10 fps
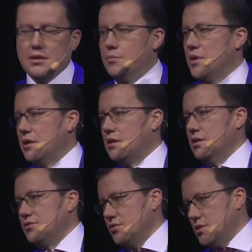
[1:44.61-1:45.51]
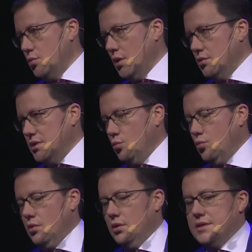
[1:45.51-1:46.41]
in many countries throughout the
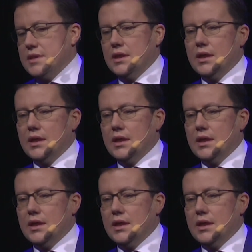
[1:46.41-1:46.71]
world.